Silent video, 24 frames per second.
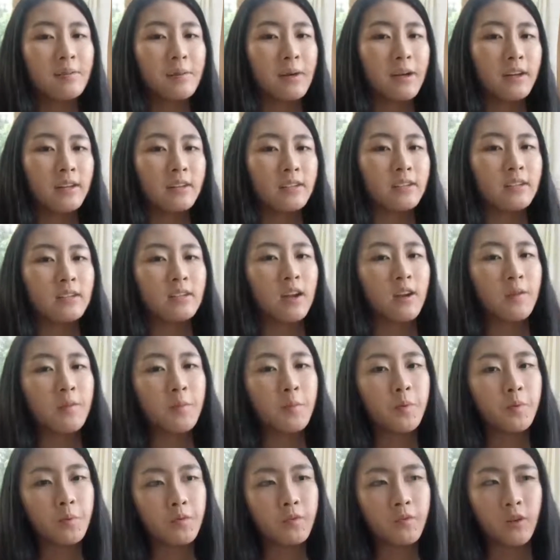And I
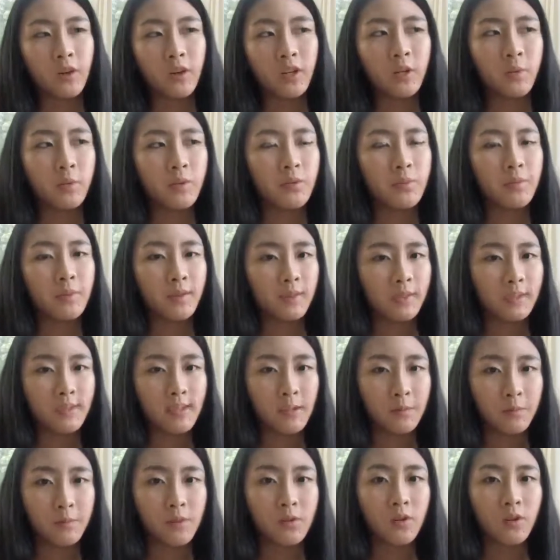remember before he would repeat the
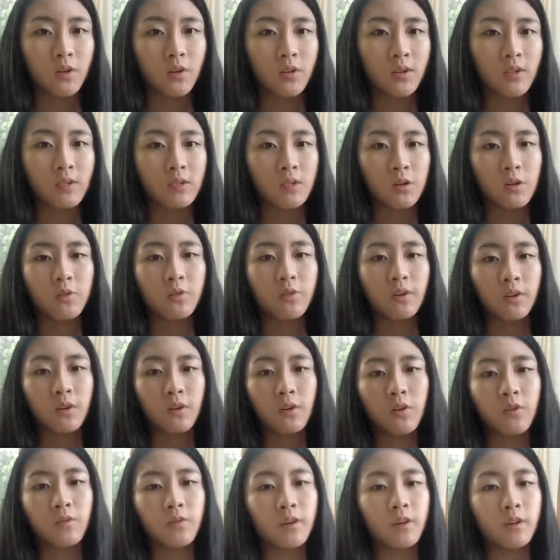same stories over and
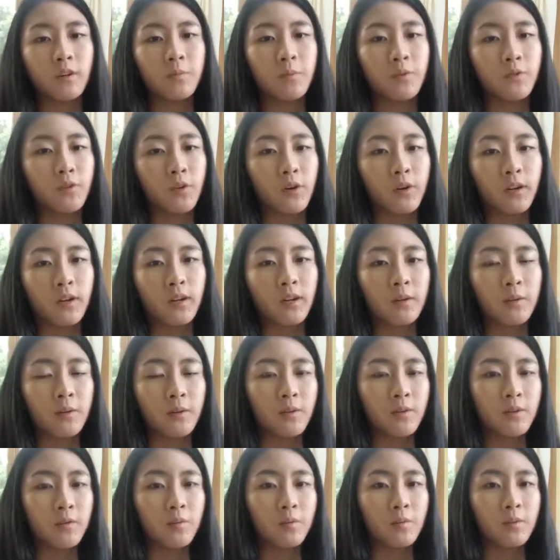over before
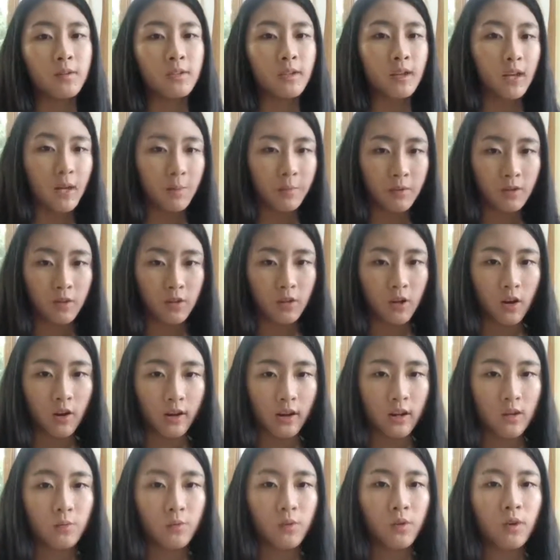he was unable to
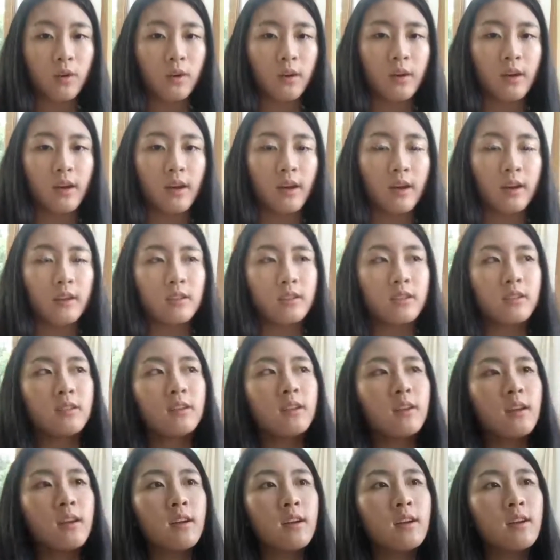talk anymore. And
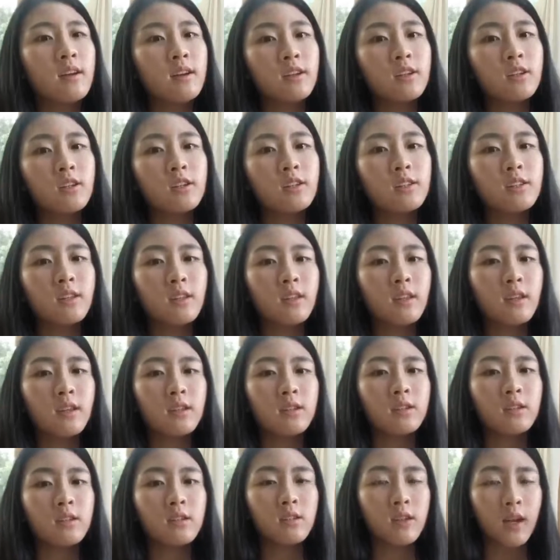just
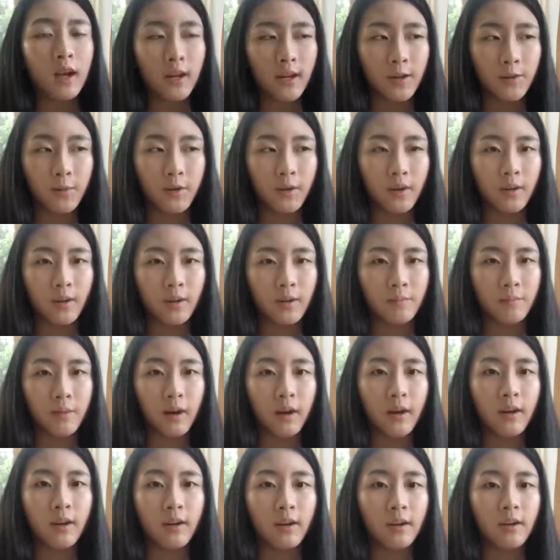this January,
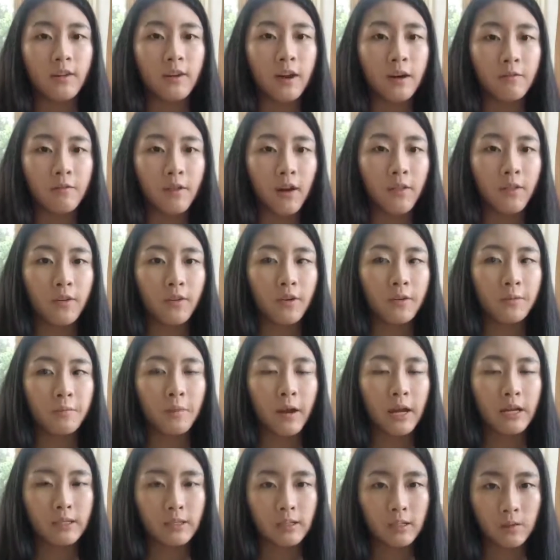my grandfather
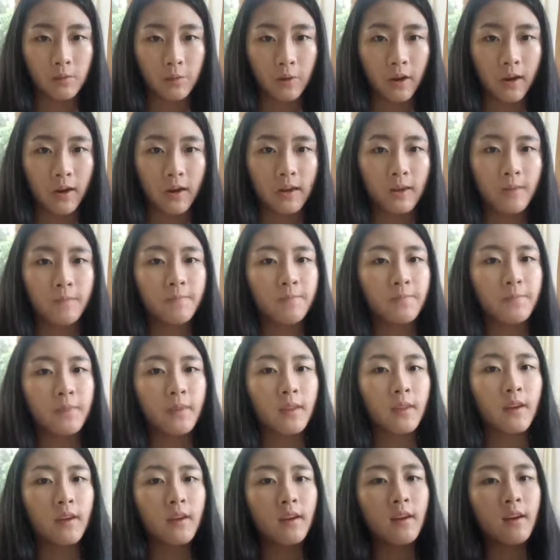passed away,
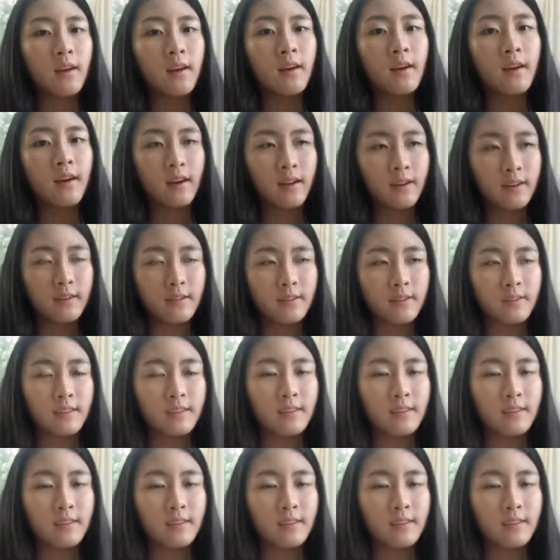and